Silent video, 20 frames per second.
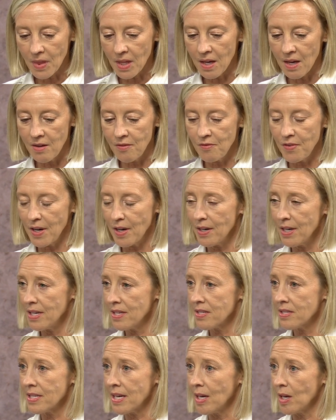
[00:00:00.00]

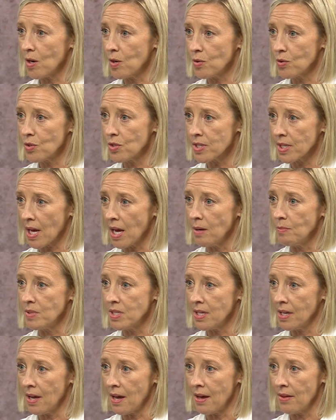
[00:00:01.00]
various stakeholders came
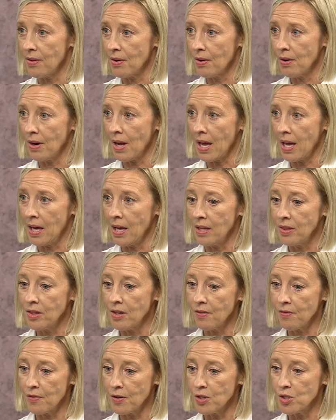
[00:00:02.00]
together, and the
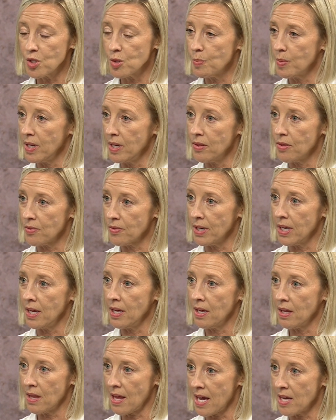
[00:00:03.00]
first
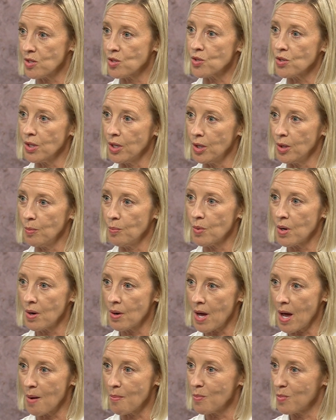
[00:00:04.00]
P3 classroom
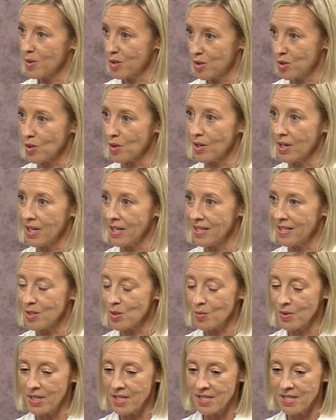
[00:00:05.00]
was started in
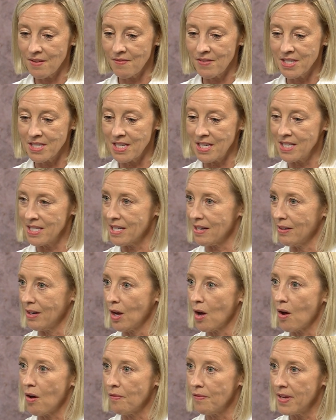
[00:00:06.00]
2017 down in
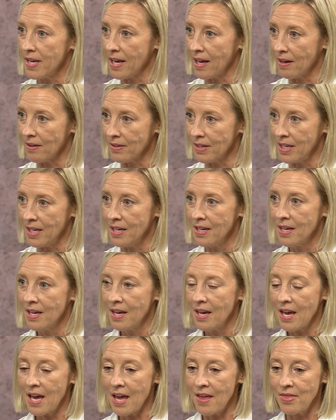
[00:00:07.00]
Coffee County.
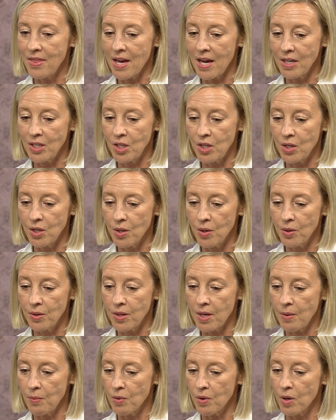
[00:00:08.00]
And that year
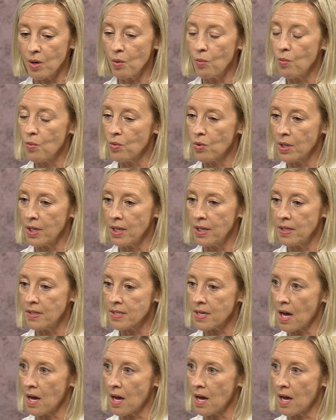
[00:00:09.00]
they were awarded,